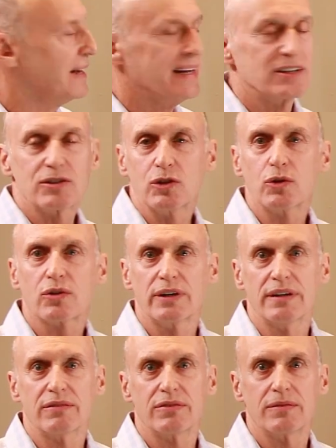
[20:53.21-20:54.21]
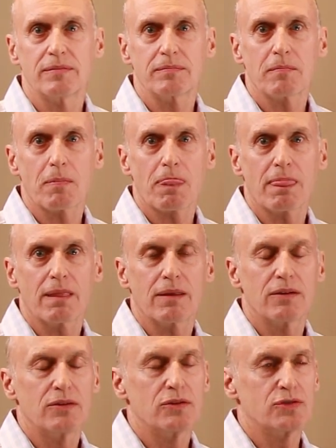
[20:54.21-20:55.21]
and it's lucrative.
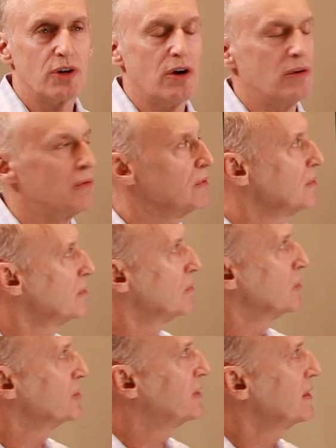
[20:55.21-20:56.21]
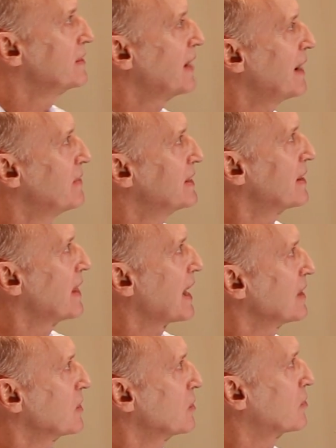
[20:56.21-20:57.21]
So we'll dive into that
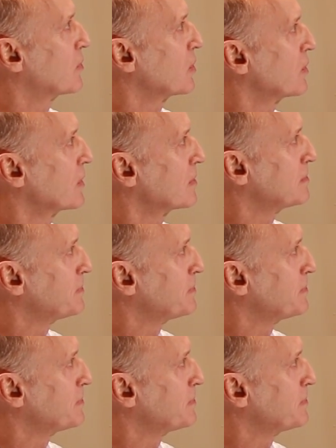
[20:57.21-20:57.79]
a little further.